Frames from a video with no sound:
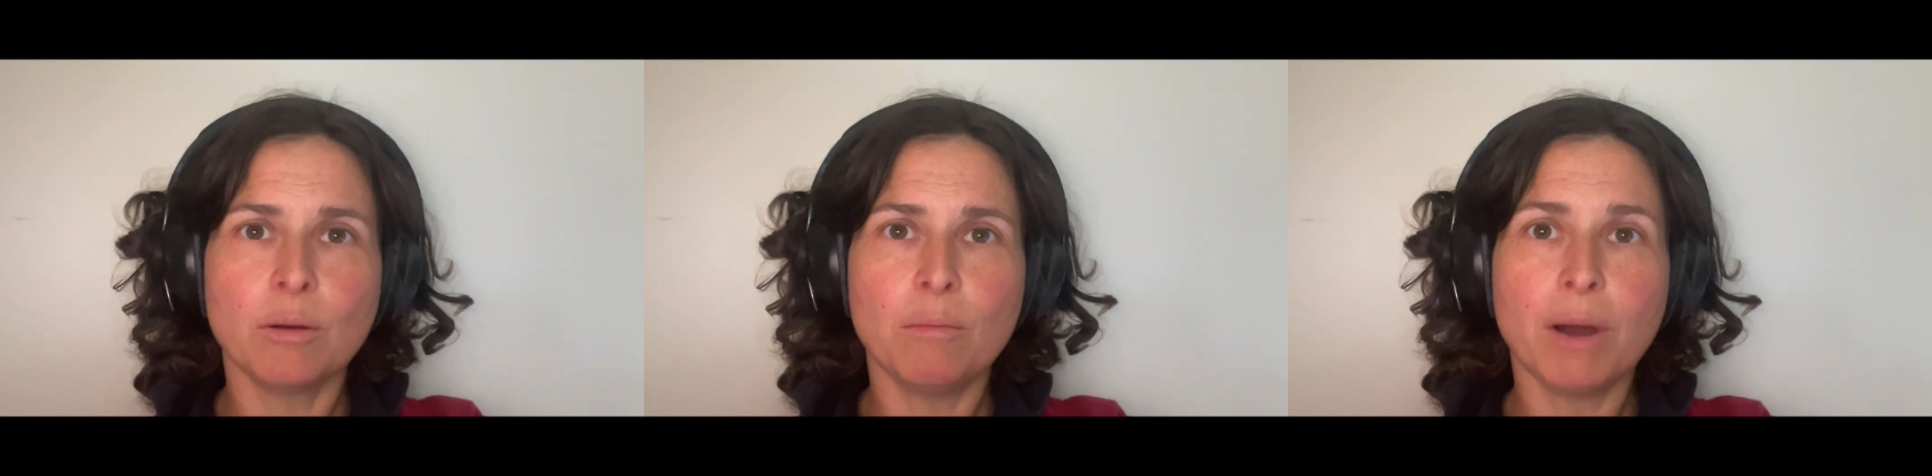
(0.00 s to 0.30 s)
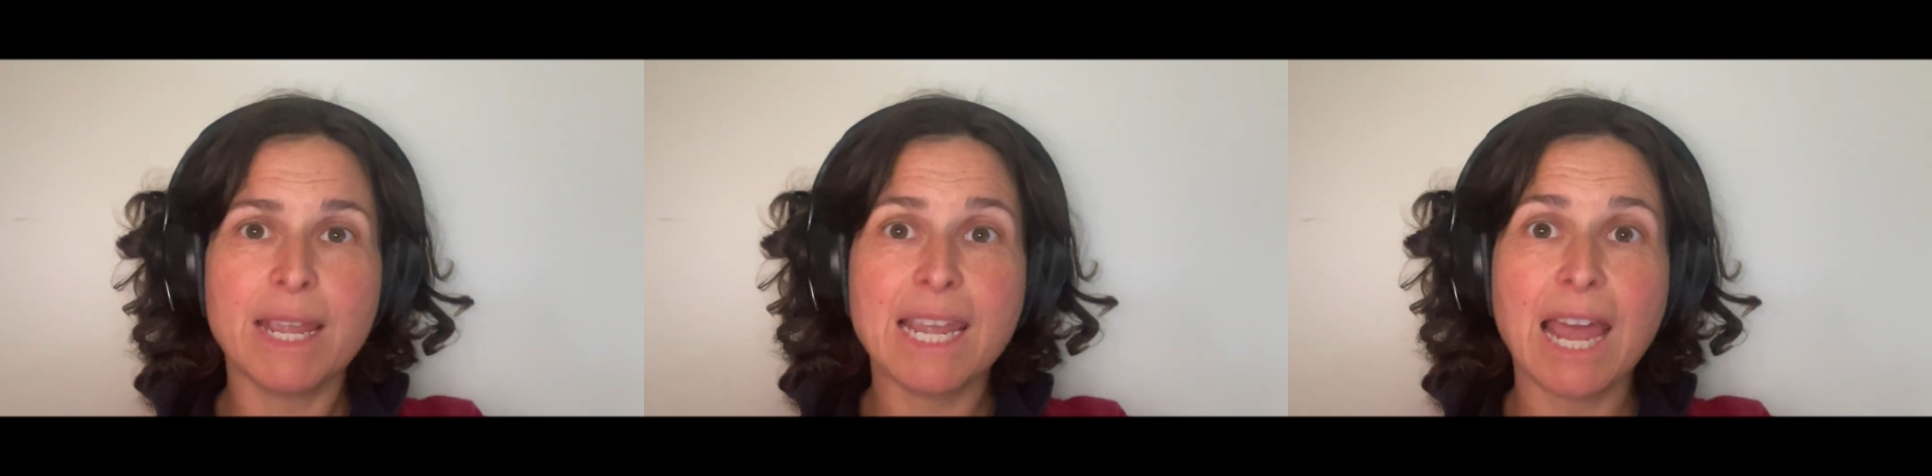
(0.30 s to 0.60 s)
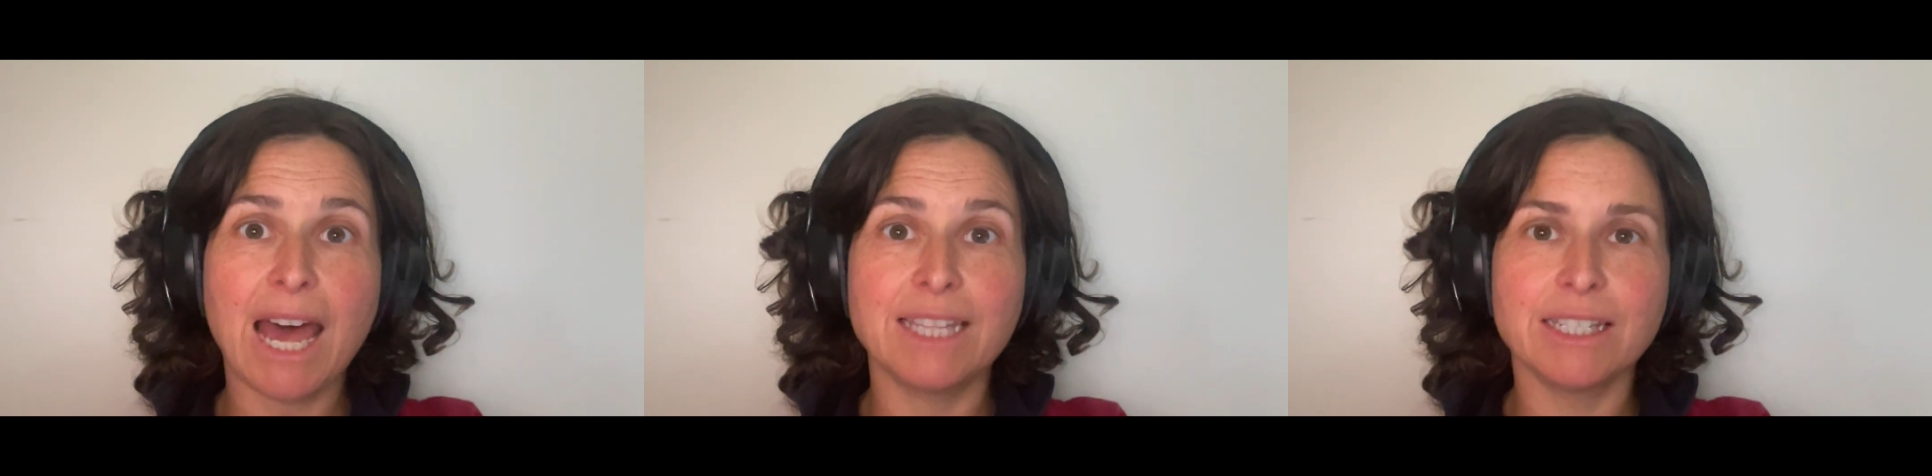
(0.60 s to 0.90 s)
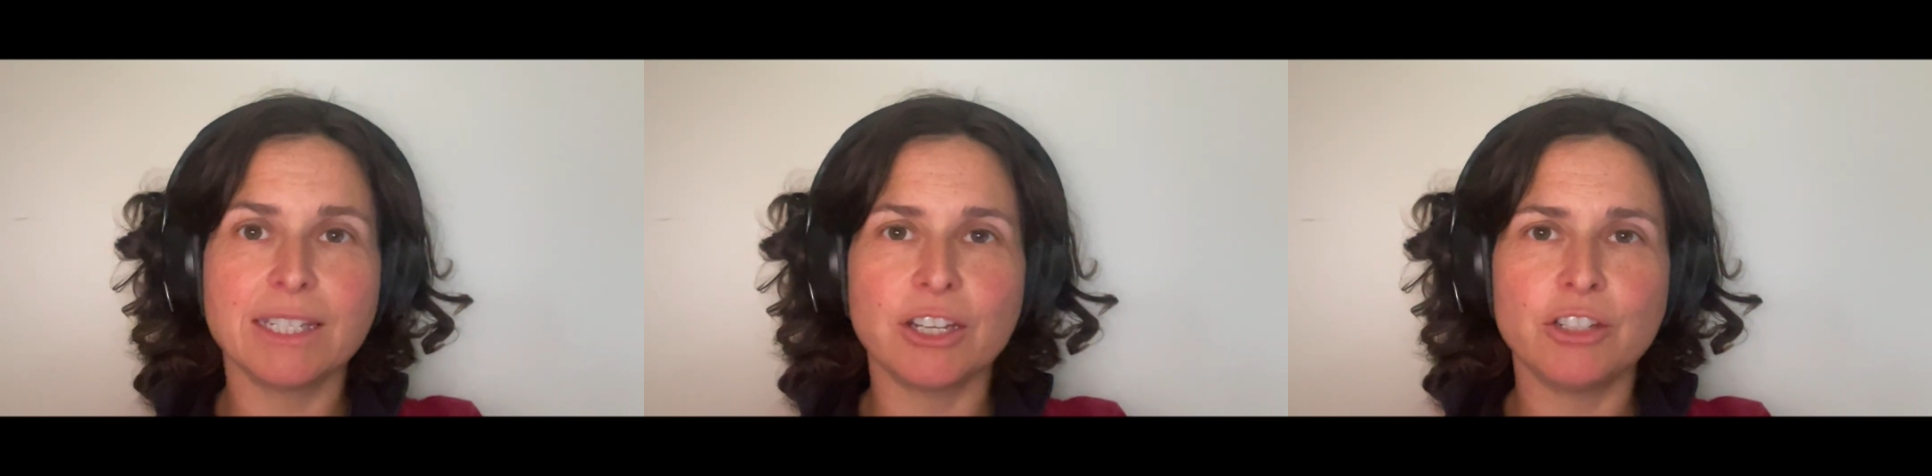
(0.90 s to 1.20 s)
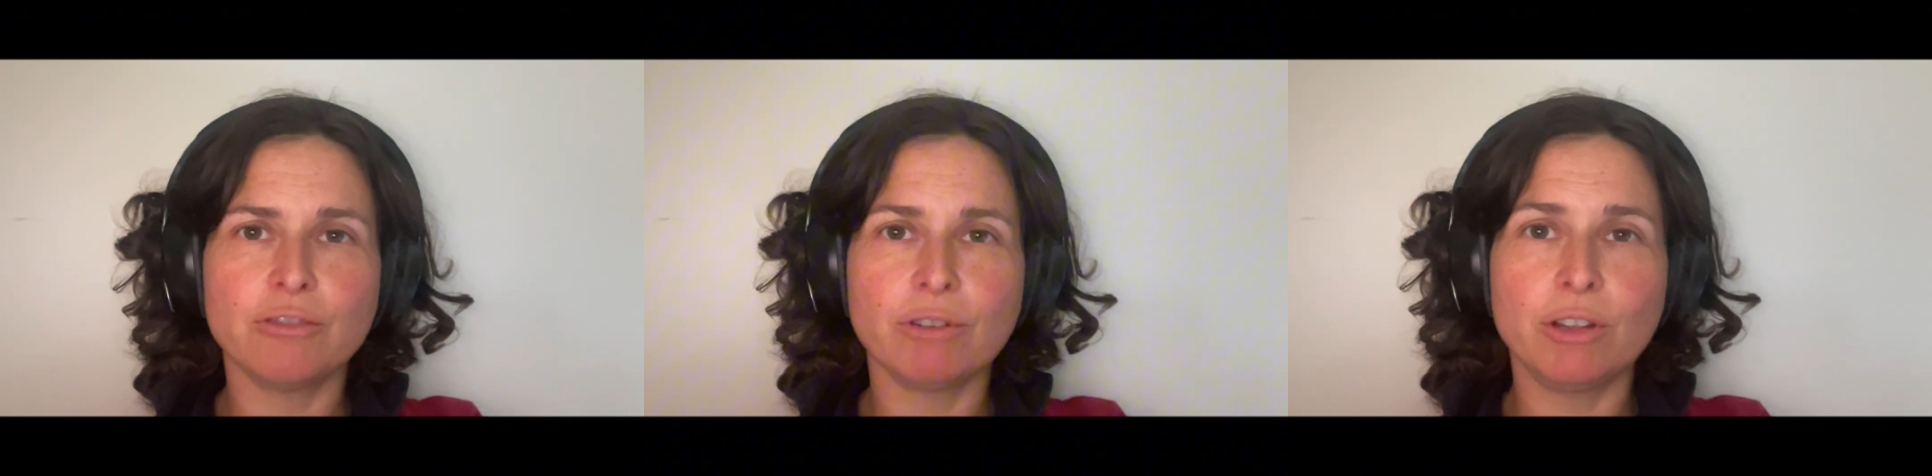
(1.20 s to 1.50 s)
My
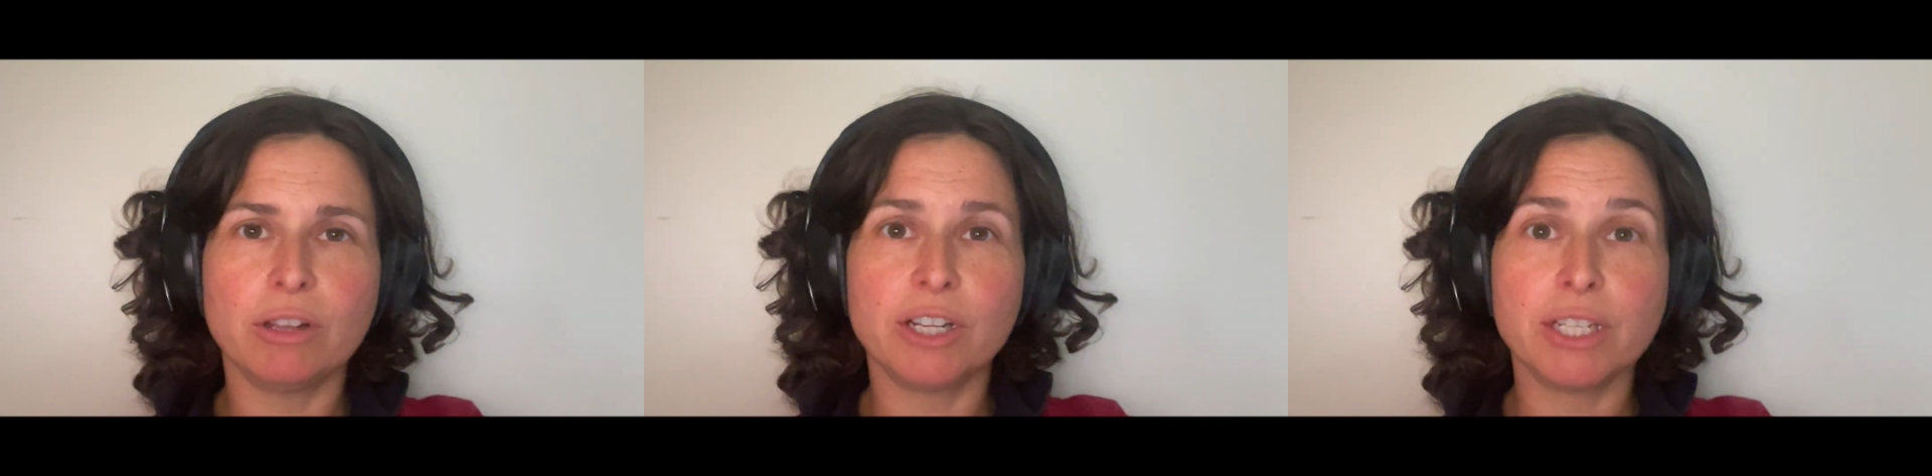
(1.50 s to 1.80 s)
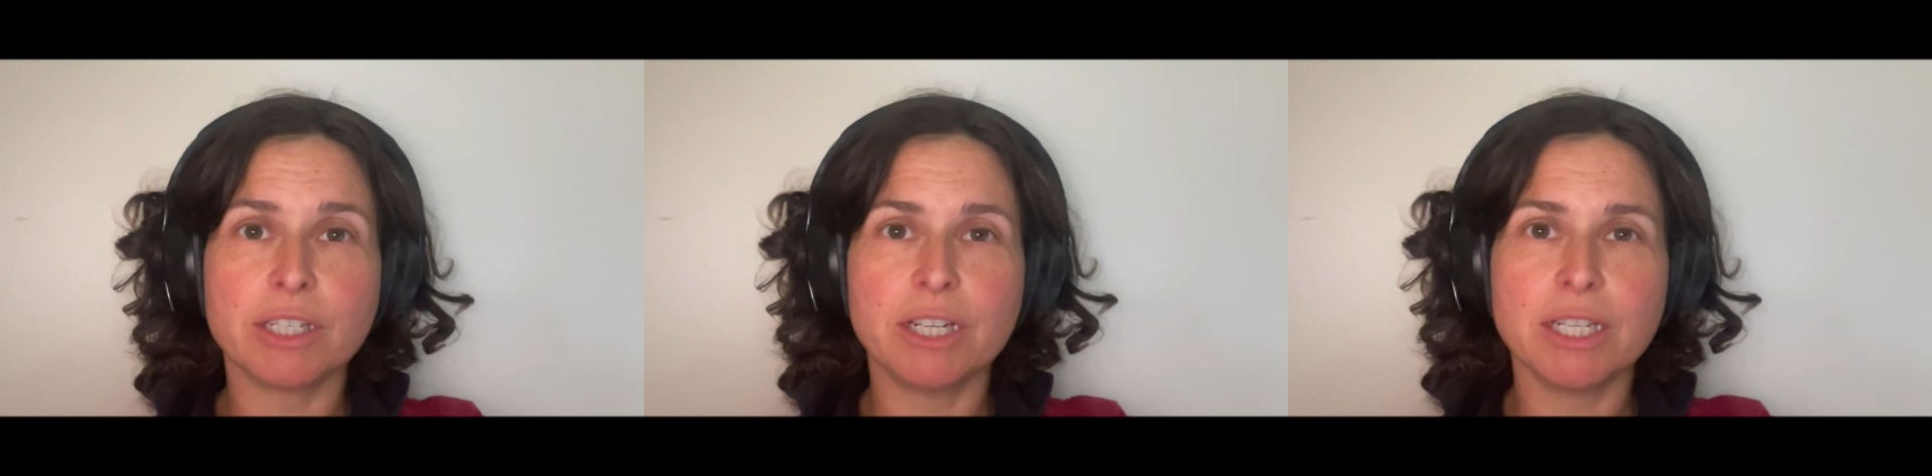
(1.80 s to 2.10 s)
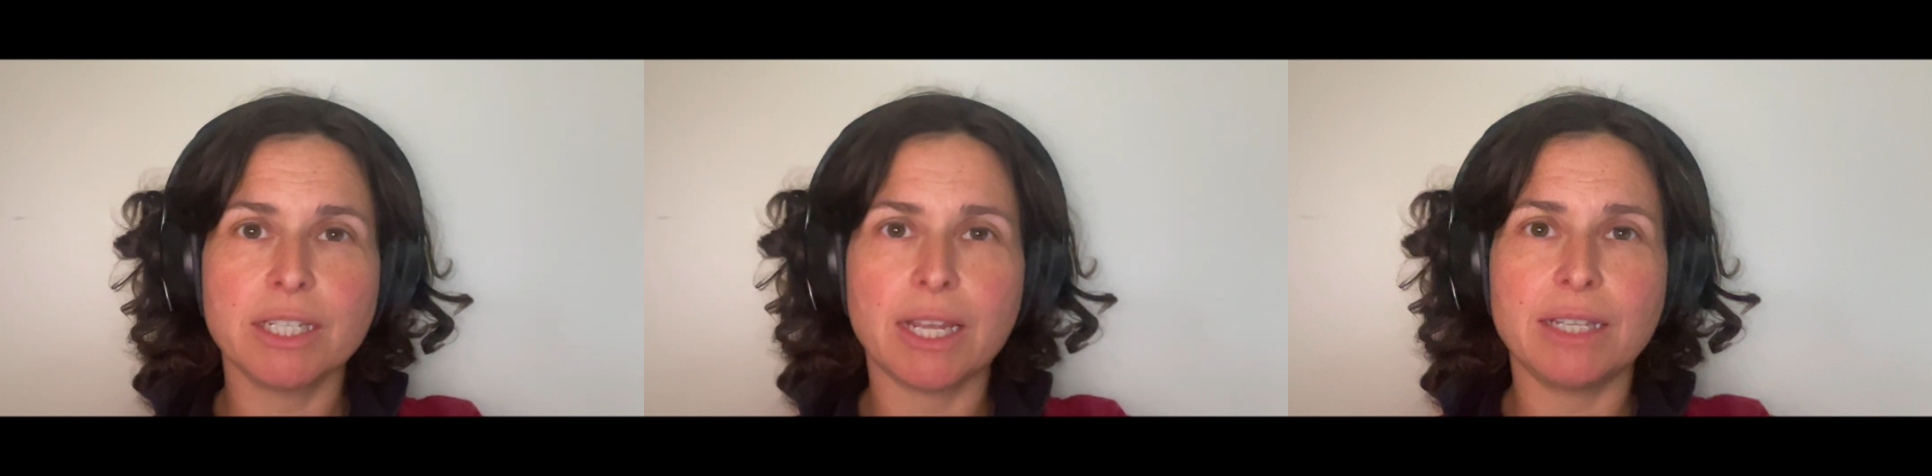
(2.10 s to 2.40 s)
cancer's ruthlessness